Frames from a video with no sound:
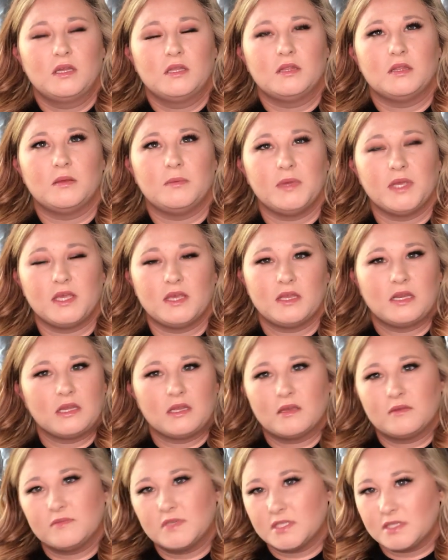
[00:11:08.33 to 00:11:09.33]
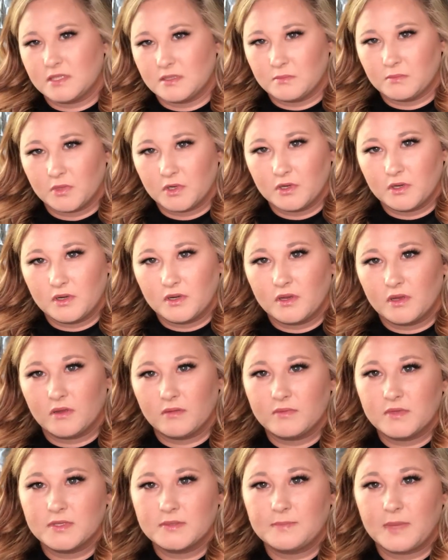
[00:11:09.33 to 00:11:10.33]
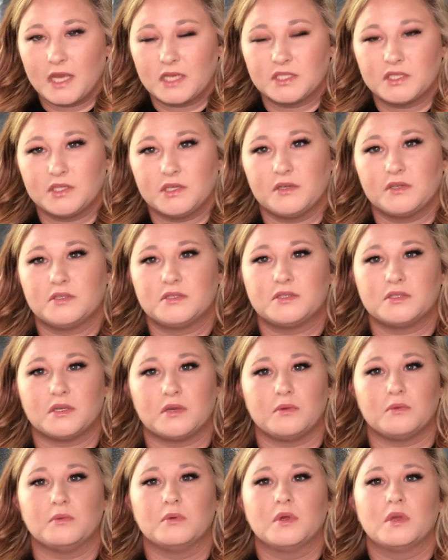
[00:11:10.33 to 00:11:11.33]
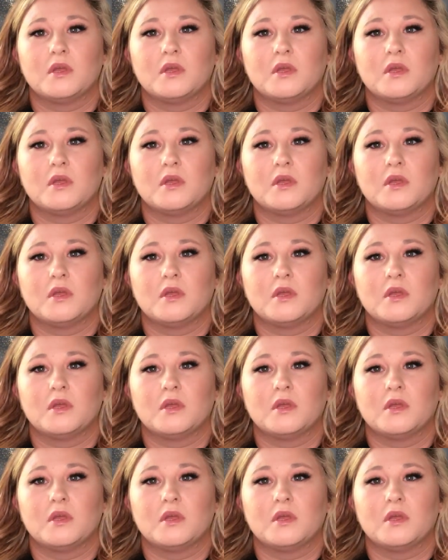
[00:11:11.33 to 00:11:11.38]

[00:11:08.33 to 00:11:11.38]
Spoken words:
the beginning of December of this past year, so